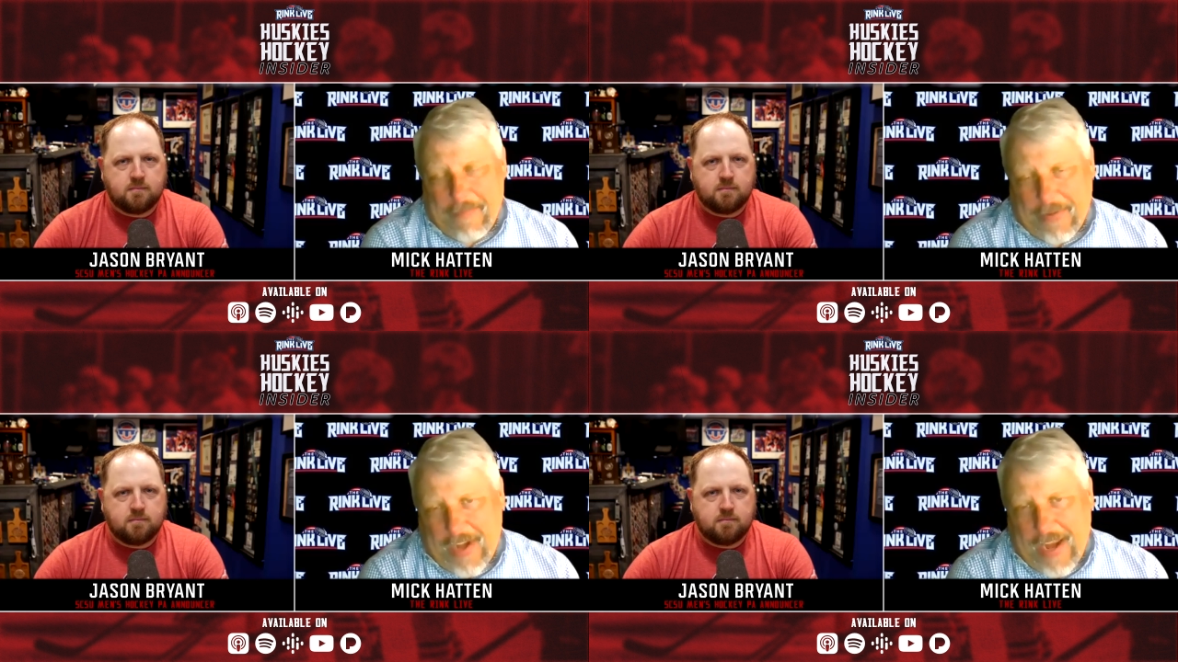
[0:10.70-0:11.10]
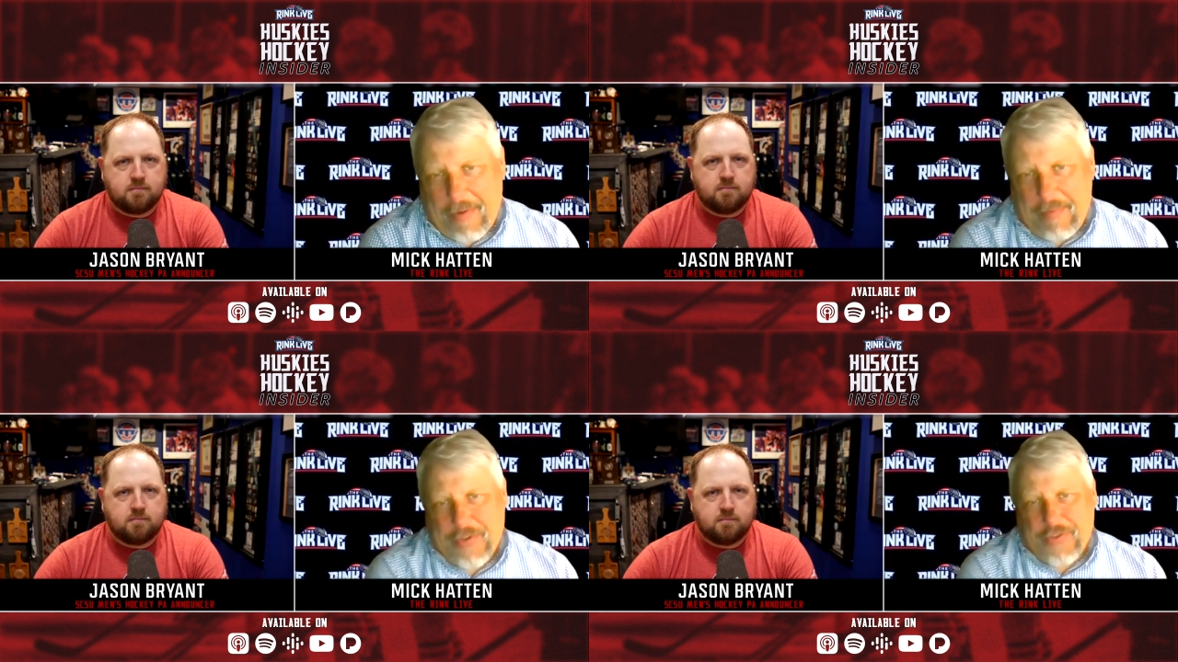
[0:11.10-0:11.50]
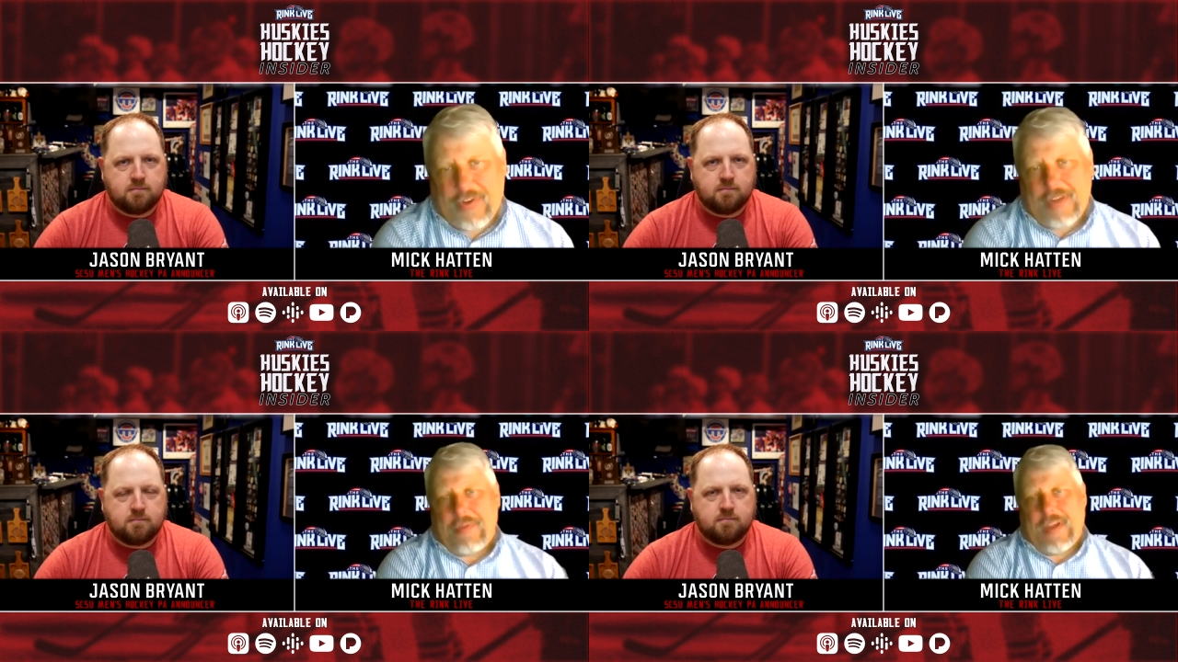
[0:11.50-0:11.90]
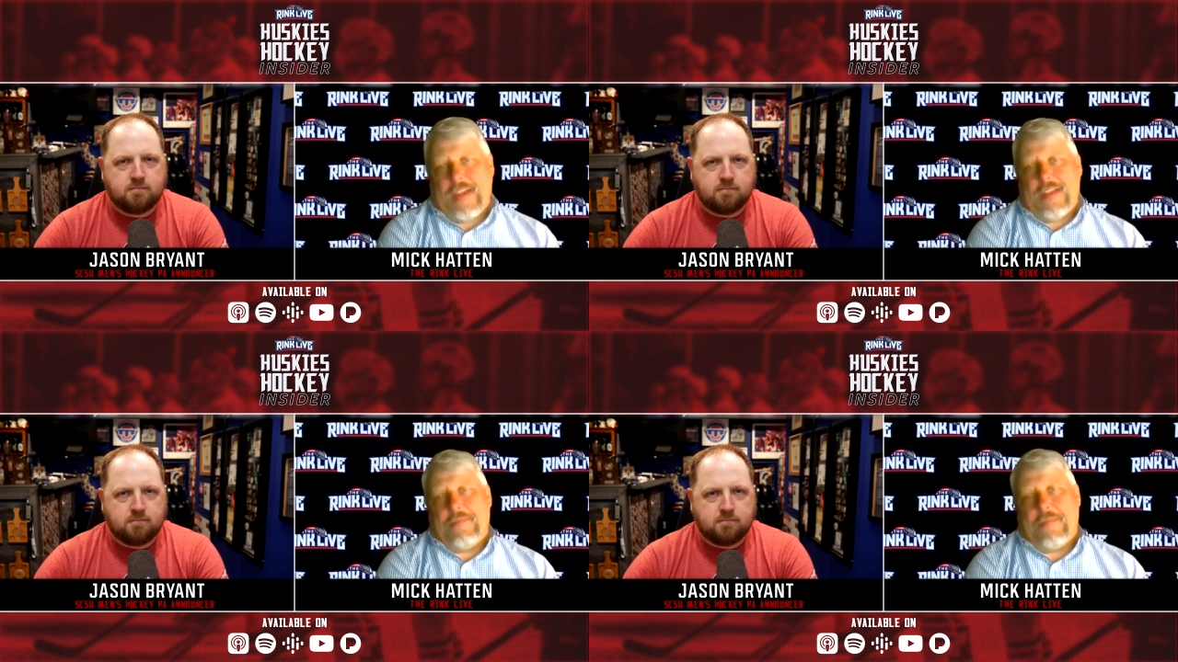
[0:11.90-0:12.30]
Speaker 1: I'm very happy to be joined
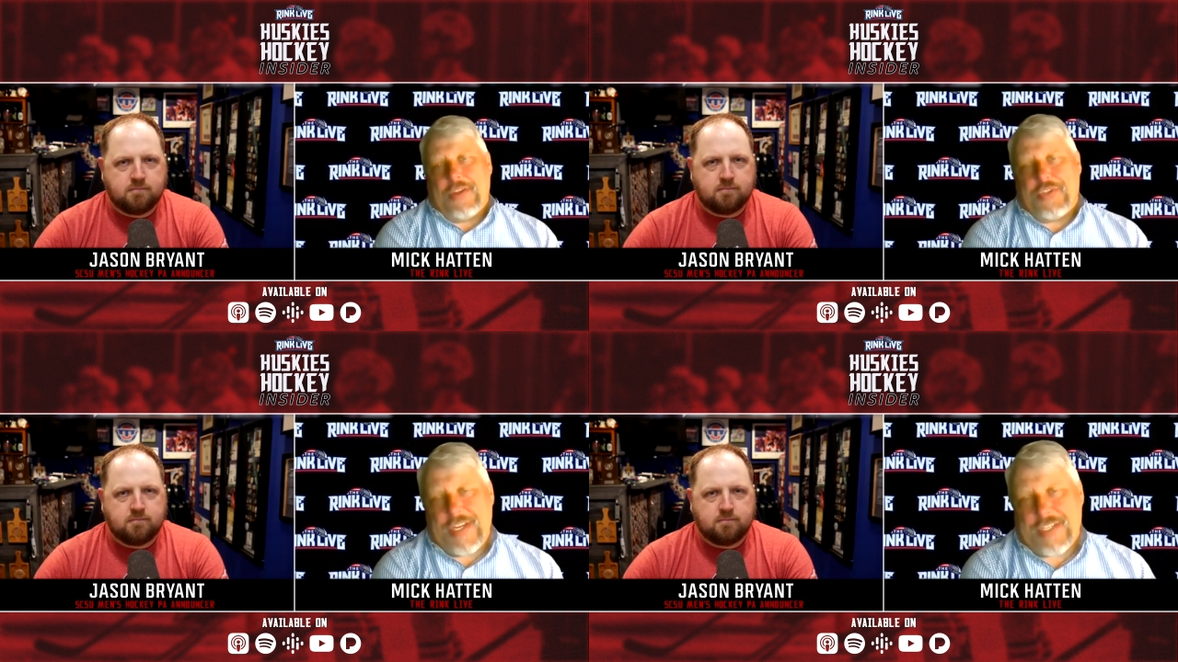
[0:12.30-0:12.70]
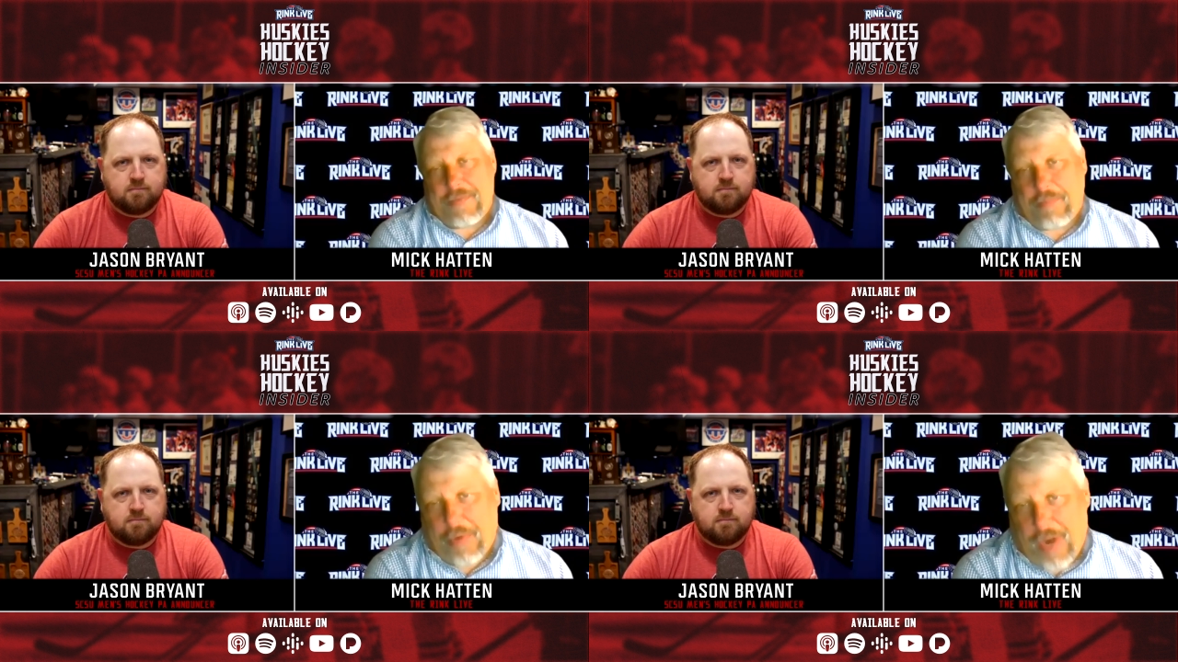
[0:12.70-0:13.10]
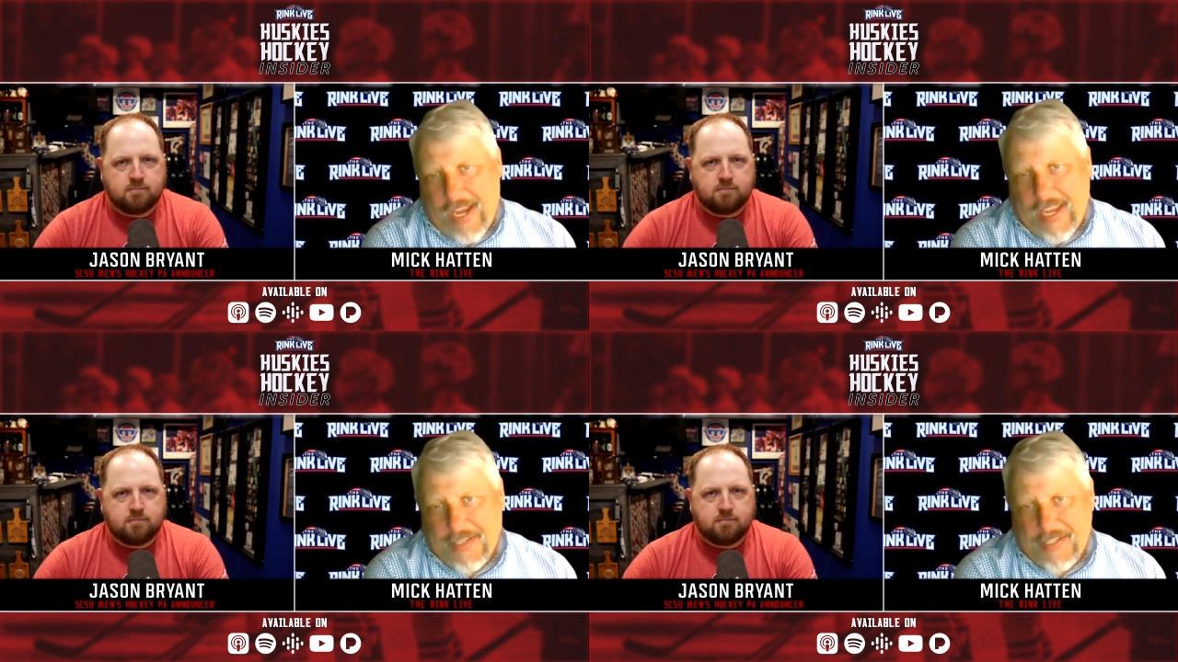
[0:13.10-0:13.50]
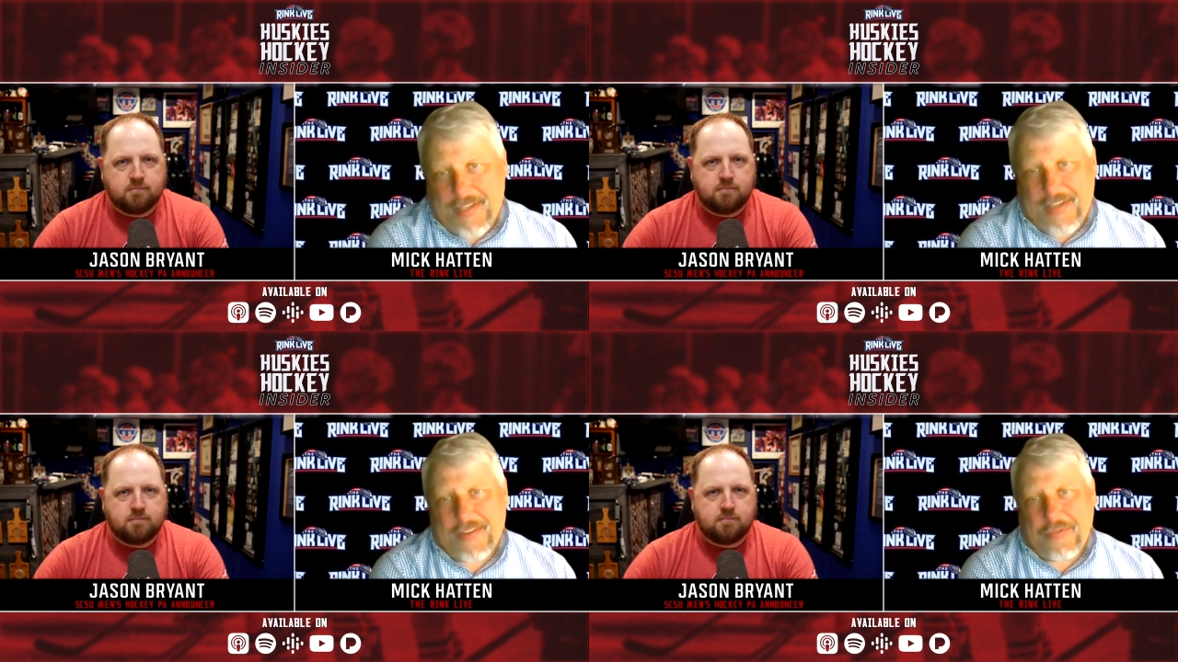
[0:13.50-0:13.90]
by, by Jason Bryant,
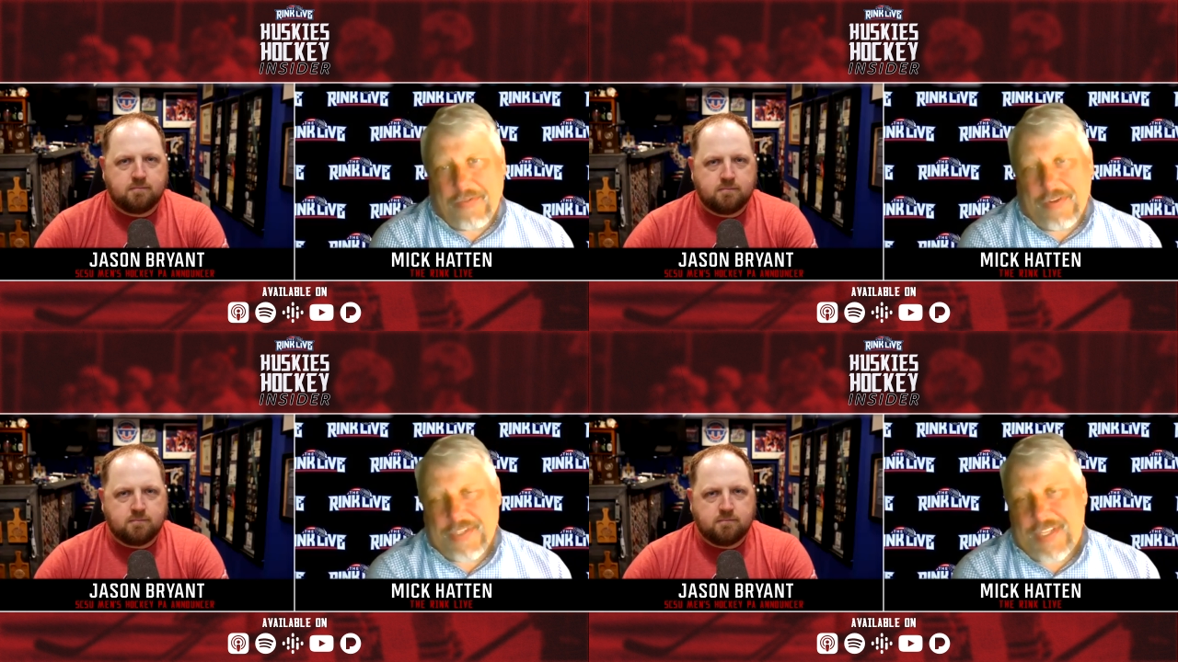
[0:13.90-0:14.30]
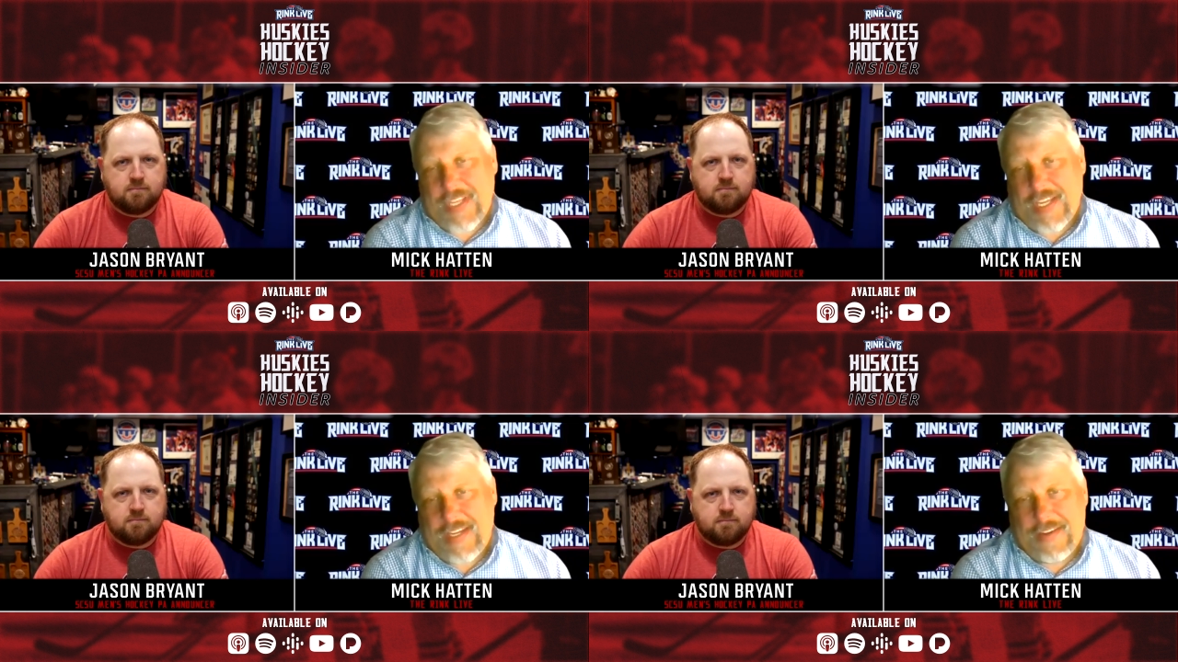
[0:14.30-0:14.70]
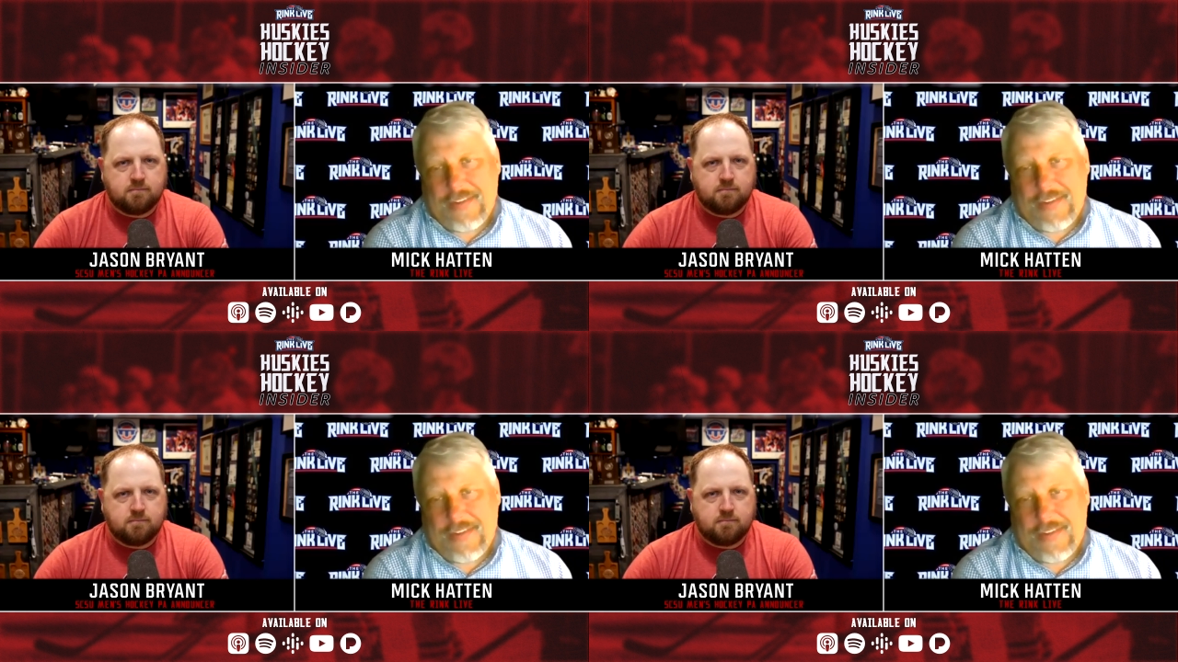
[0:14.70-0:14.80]
who is the